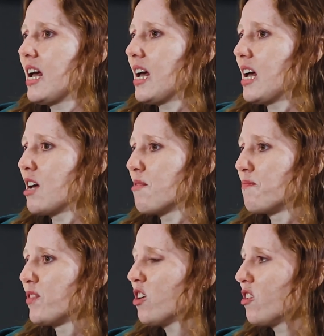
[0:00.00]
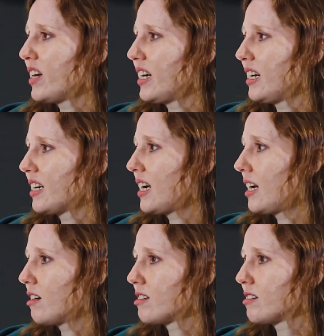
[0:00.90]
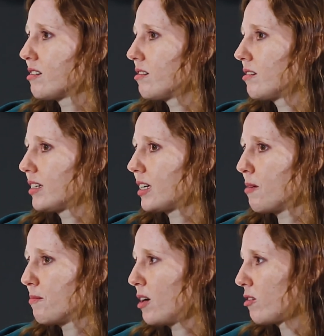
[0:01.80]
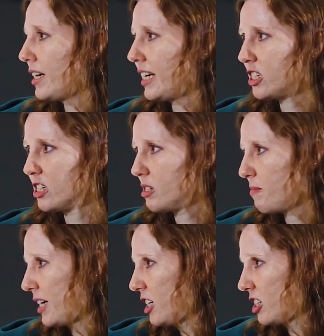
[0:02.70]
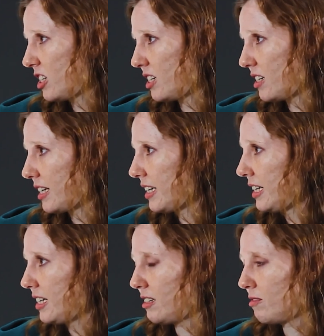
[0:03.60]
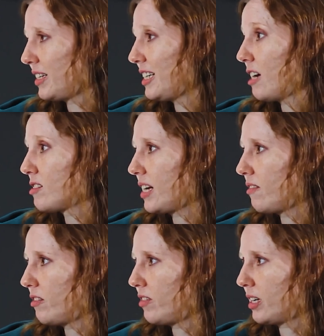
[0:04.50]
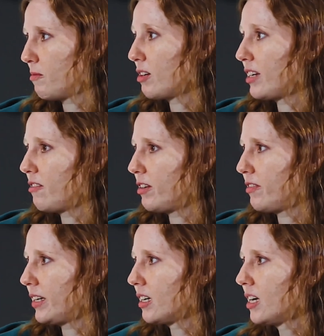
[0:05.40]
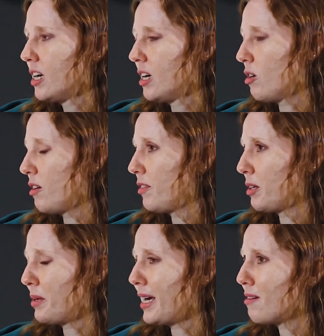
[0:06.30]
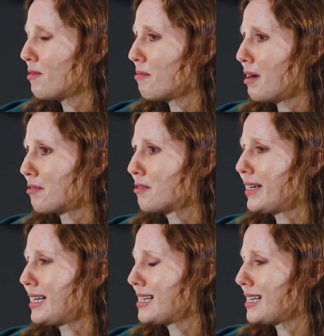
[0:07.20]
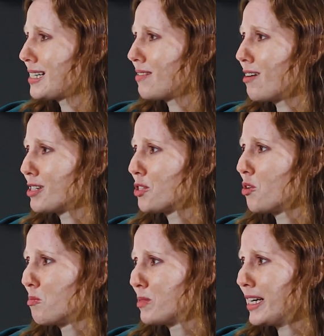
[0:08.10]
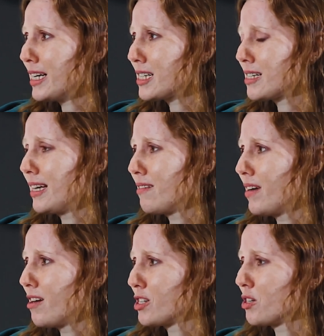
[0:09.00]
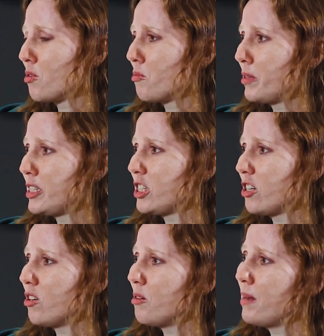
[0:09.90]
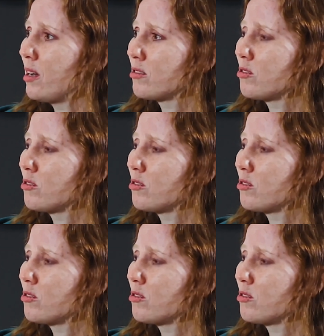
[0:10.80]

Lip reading: And then Gerrit, the Kampa collections manager, he knows everything about everything. I think we have about 26,000 objects, 10,000 of which are about